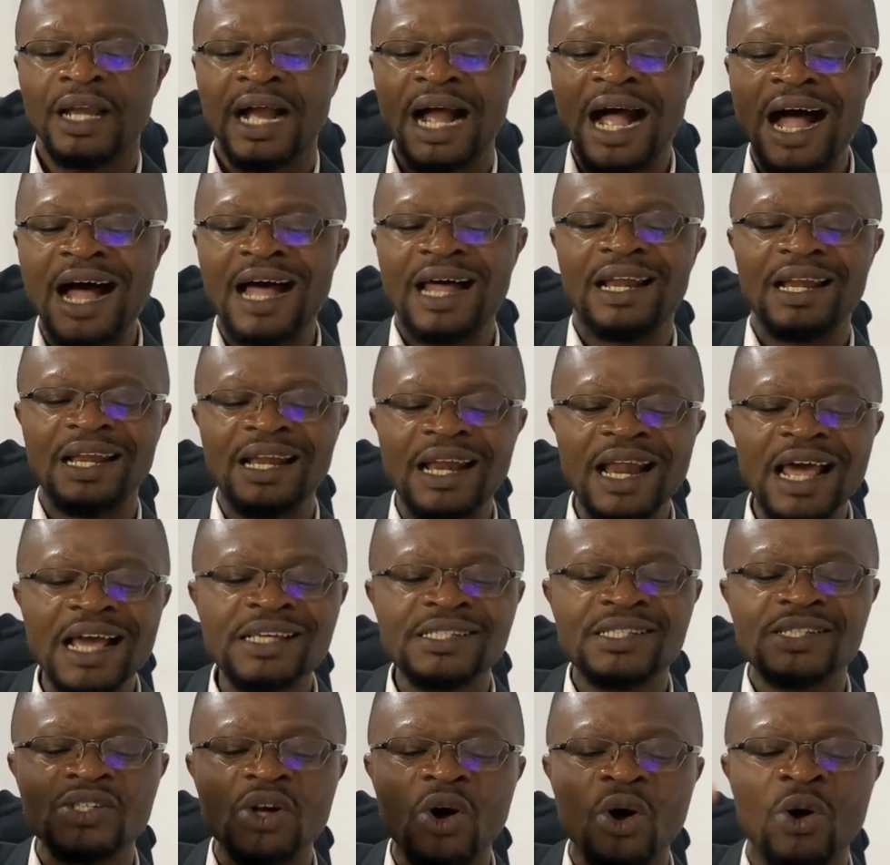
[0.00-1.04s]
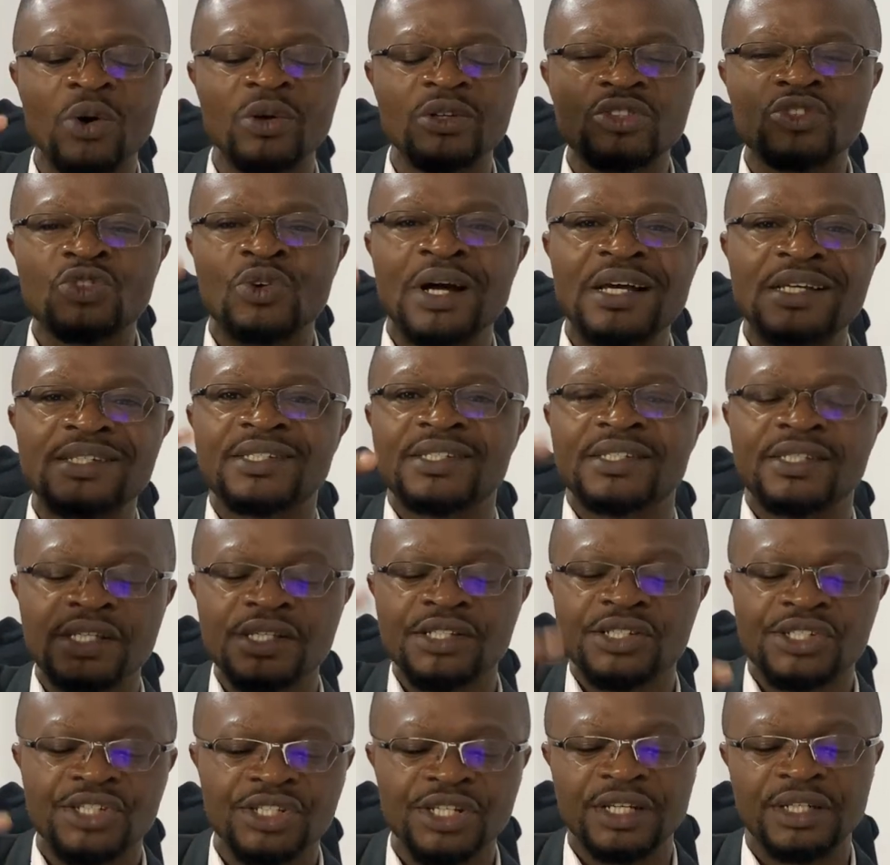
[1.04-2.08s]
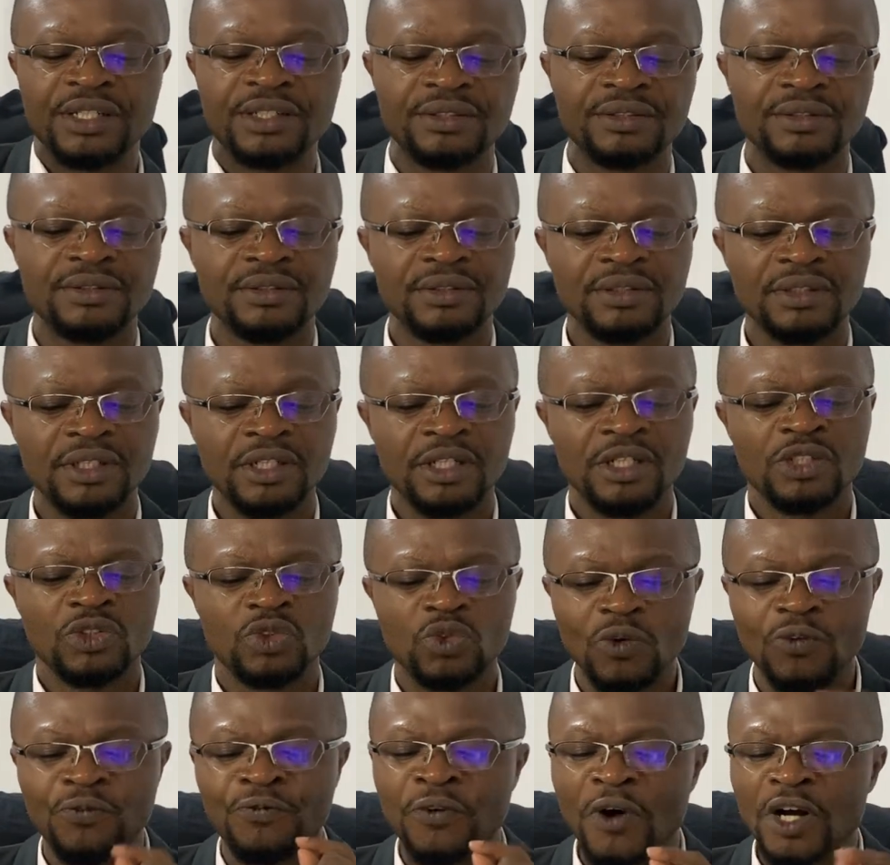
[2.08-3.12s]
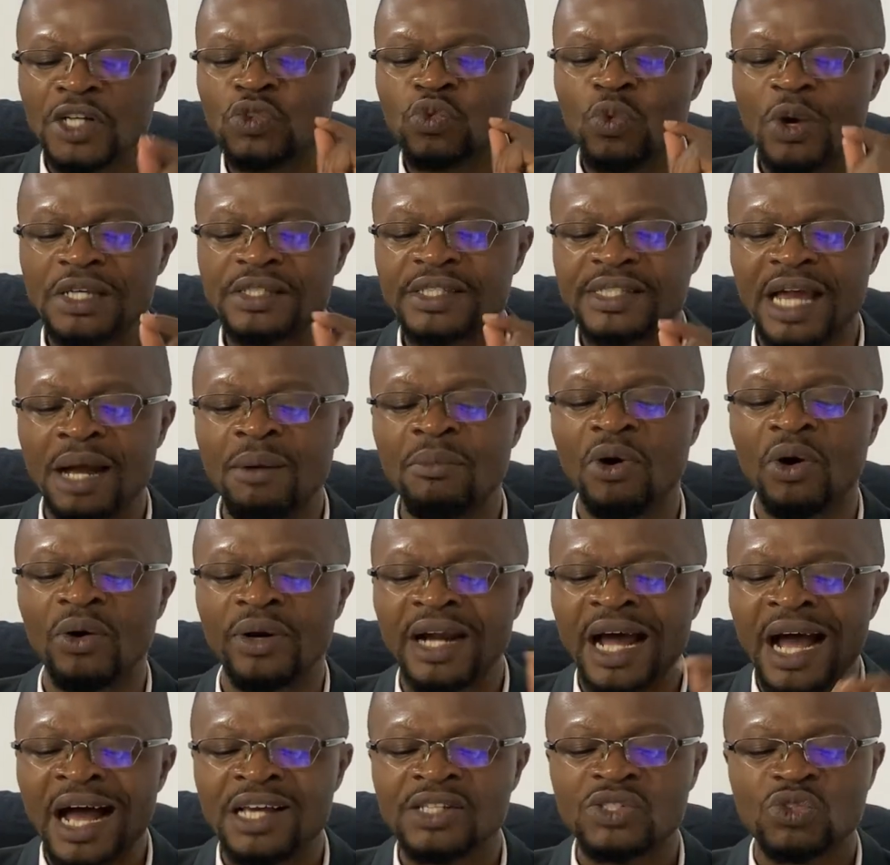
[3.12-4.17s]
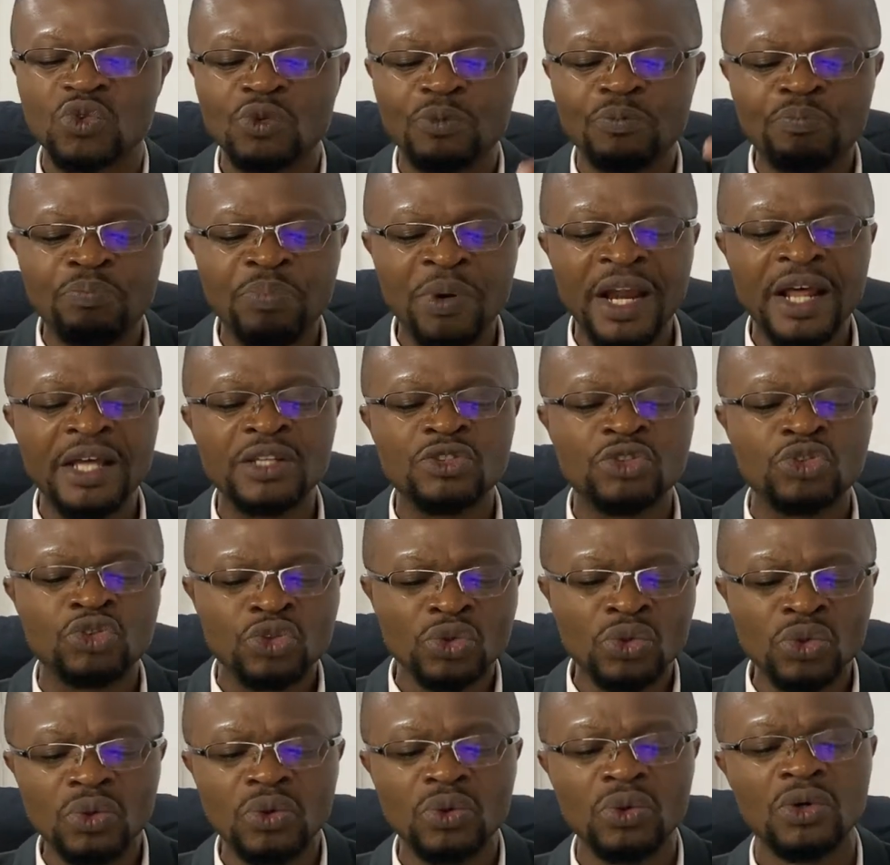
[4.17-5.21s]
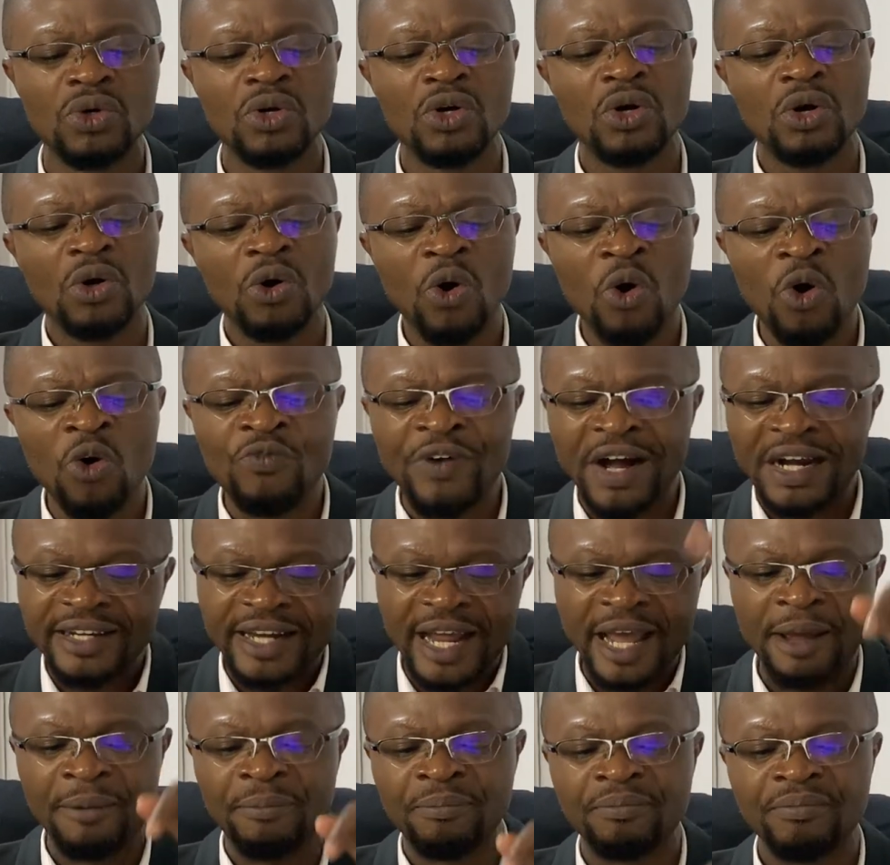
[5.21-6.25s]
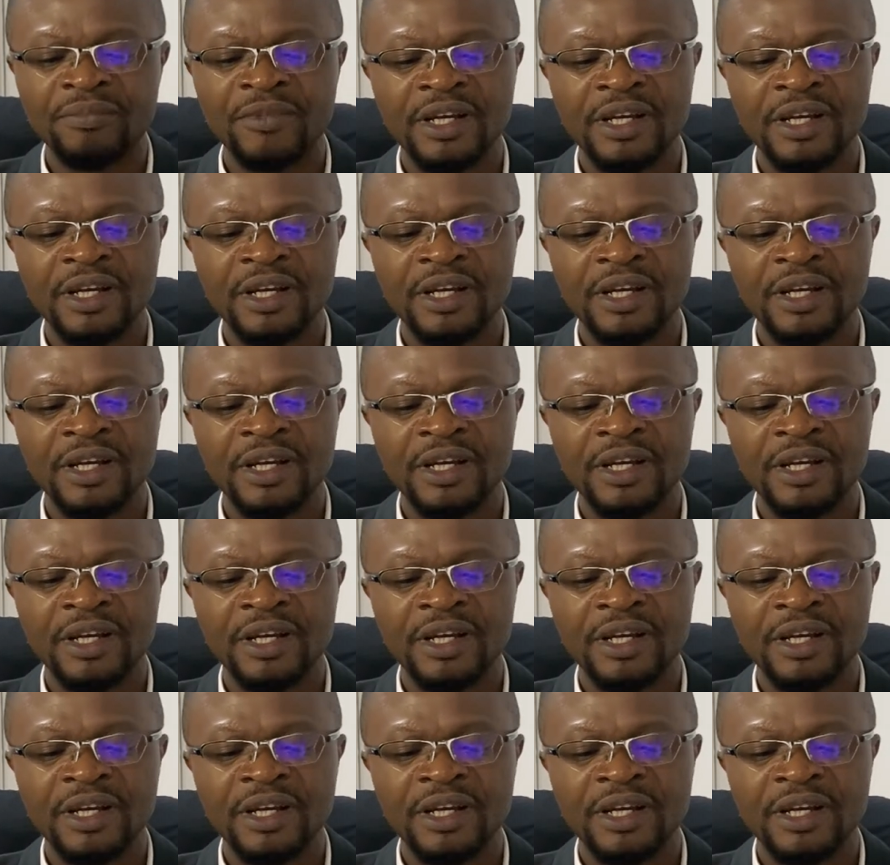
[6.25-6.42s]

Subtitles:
unless on transition, to force Westham on us to play through over them.